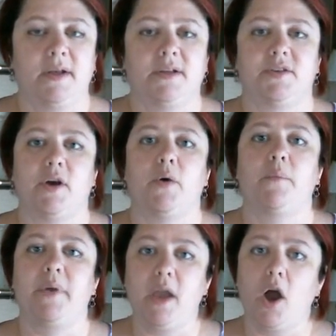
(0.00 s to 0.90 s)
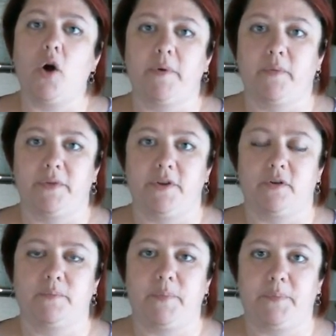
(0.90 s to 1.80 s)
So be open with
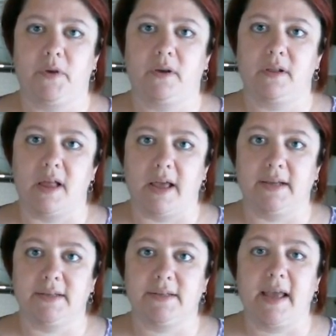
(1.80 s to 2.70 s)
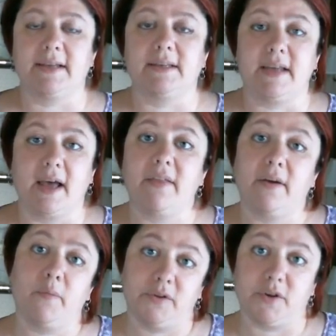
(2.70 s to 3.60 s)
your clients and tell
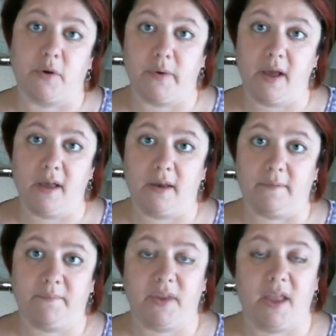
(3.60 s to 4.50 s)
them what's going on.